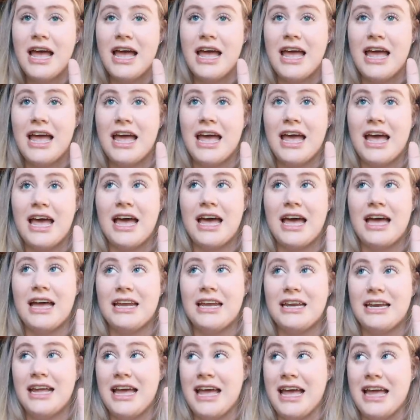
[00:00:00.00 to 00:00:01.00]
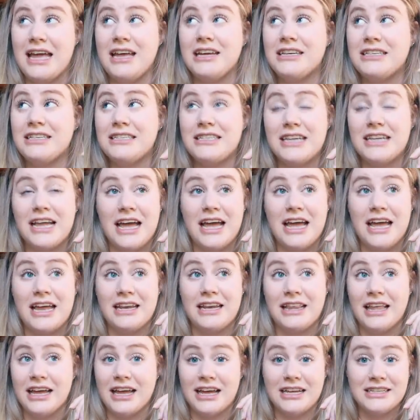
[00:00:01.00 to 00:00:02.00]
and ate,
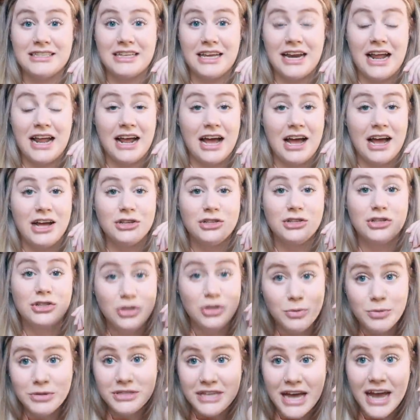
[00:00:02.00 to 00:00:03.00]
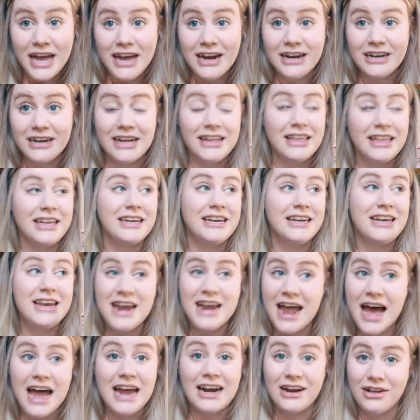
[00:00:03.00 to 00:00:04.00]
and like I said, I got super tired at like
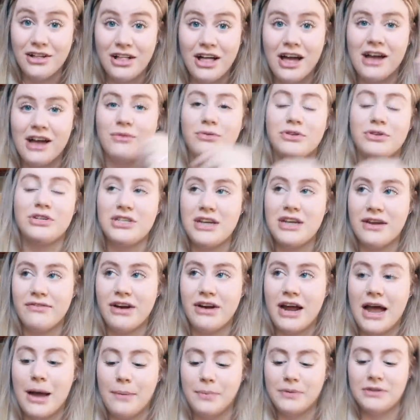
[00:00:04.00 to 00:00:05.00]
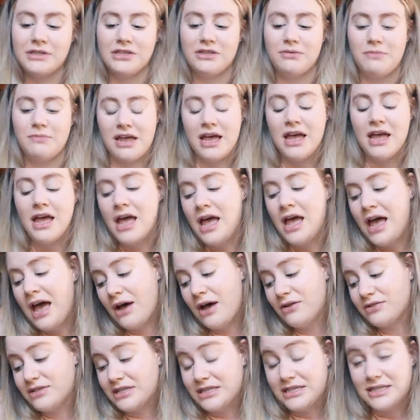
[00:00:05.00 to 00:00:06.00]
9 o'clock, which never happens to me.
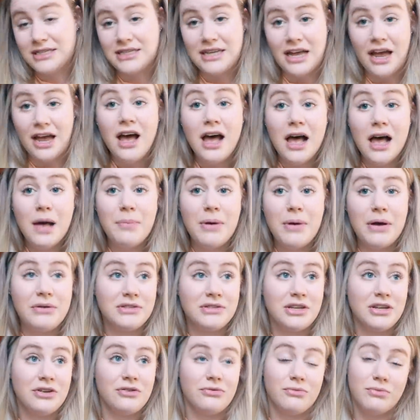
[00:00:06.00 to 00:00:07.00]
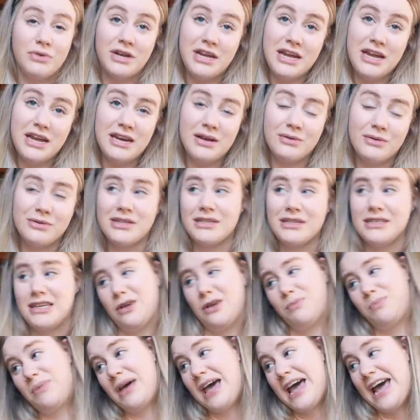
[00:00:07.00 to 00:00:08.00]
I was gonna stay up, I was gonna read, I was gonna take
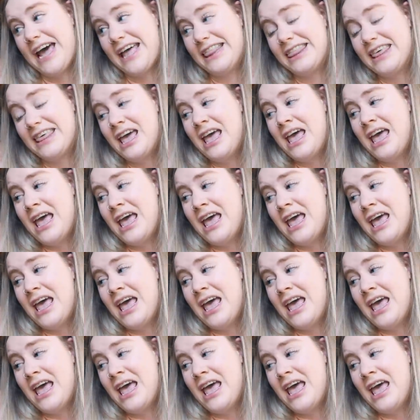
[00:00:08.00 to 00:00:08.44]
a bath,